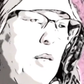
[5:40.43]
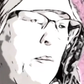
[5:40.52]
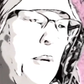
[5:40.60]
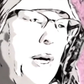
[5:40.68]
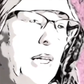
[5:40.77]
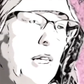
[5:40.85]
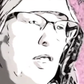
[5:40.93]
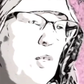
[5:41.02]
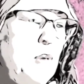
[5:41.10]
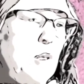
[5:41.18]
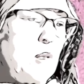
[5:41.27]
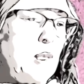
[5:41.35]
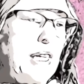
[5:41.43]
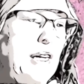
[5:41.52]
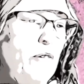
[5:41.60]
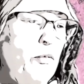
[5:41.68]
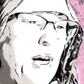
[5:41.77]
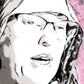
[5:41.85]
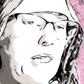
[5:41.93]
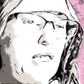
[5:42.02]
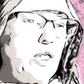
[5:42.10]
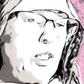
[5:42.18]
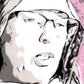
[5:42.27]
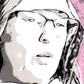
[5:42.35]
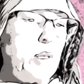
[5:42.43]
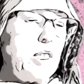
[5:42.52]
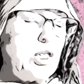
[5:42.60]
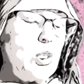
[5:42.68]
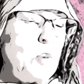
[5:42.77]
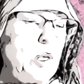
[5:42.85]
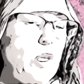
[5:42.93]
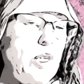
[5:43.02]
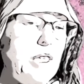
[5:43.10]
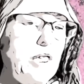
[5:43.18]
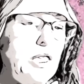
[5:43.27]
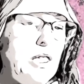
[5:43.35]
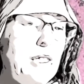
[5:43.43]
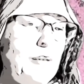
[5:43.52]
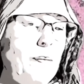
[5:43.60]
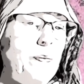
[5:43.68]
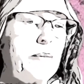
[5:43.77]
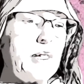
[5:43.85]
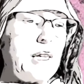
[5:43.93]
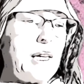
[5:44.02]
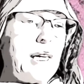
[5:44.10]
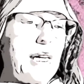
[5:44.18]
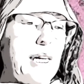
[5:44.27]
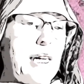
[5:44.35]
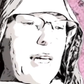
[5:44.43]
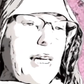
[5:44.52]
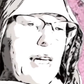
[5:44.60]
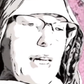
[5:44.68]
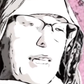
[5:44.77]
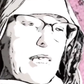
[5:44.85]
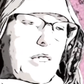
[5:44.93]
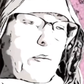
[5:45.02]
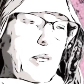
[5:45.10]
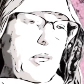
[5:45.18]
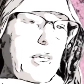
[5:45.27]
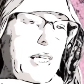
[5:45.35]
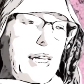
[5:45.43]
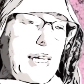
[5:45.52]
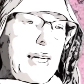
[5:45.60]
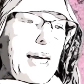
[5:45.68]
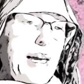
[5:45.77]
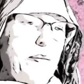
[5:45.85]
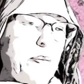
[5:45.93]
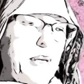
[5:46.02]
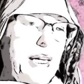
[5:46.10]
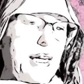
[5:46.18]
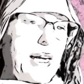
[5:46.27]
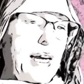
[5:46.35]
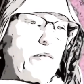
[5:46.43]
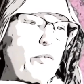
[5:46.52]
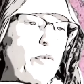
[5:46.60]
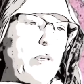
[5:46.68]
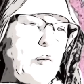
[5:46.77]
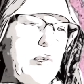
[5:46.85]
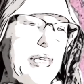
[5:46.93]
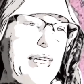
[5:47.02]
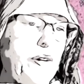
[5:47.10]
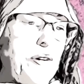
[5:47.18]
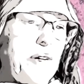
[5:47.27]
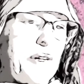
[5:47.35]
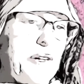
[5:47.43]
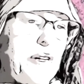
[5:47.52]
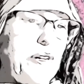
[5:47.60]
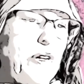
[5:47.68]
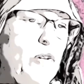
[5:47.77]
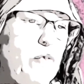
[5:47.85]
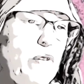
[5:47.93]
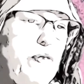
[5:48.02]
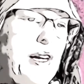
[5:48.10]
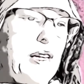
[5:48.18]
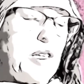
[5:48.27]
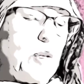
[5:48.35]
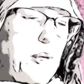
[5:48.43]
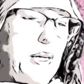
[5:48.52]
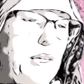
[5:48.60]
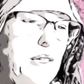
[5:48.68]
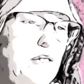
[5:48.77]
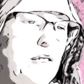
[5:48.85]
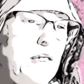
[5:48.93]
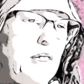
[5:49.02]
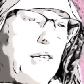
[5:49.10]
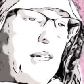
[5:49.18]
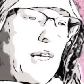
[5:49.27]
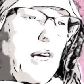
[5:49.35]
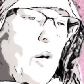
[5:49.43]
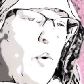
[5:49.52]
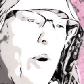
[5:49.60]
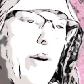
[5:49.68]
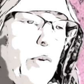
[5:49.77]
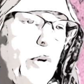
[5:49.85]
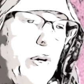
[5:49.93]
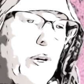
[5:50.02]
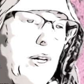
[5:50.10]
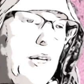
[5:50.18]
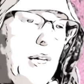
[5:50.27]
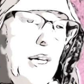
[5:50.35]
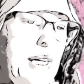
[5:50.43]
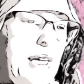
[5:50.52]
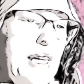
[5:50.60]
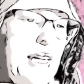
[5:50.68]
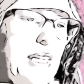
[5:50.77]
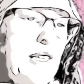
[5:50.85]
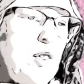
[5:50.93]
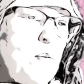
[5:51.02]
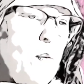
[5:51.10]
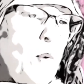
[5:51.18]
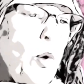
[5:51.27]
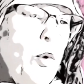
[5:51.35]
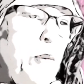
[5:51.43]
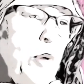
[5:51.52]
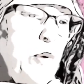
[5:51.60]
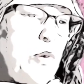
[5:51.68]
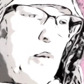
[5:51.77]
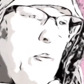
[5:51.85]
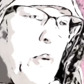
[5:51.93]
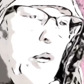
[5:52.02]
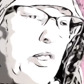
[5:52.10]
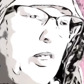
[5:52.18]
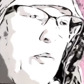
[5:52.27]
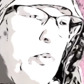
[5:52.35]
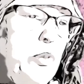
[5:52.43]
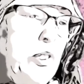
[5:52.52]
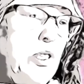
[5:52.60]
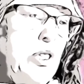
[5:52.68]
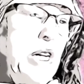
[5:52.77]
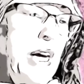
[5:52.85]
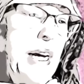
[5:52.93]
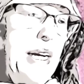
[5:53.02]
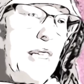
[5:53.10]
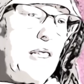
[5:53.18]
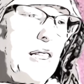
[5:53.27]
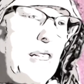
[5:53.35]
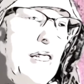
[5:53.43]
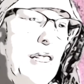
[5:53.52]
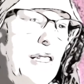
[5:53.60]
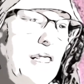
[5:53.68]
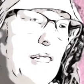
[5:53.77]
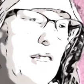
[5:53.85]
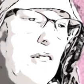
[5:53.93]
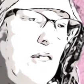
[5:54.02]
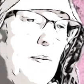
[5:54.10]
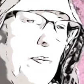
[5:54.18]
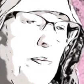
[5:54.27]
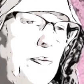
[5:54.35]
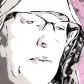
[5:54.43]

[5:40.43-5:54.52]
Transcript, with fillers: The body is merely a fact in human experience. Its ability can be, and frequently are, overvaluated. However, it is almost impossible to deny its existence.